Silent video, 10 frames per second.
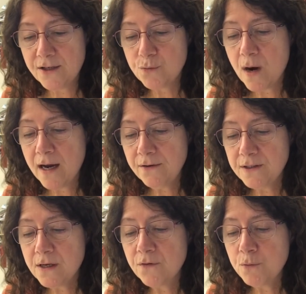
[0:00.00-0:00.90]
rise
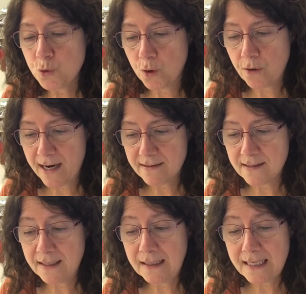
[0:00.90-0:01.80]
from shore grasses
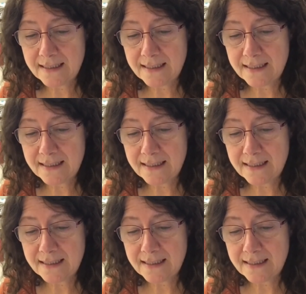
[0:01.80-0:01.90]
on lacy